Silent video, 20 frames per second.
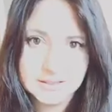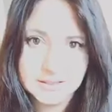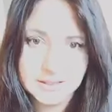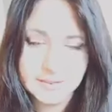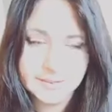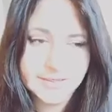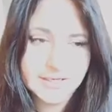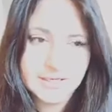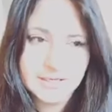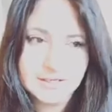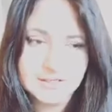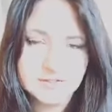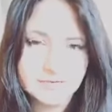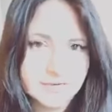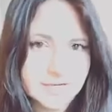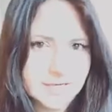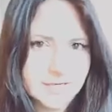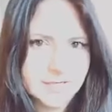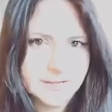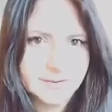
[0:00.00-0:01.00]
I mean, it's
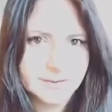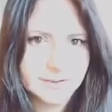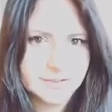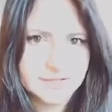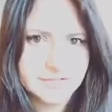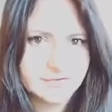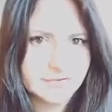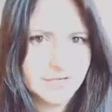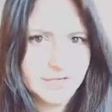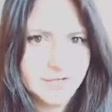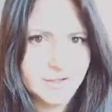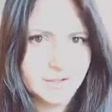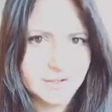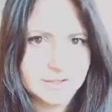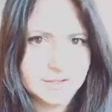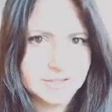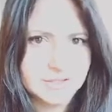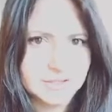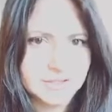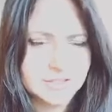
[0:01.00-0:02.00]
really, it's really
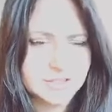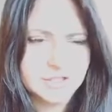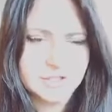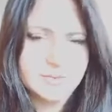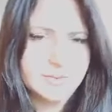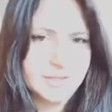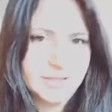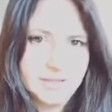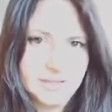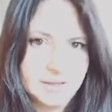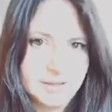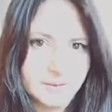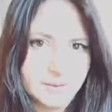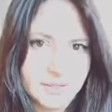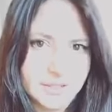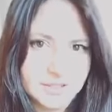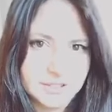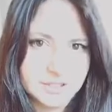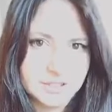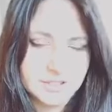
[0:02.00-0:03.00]
odd. It shouldn't be that
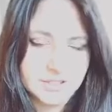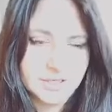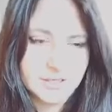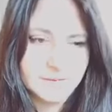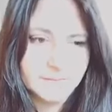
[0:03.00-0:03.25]
way, should it?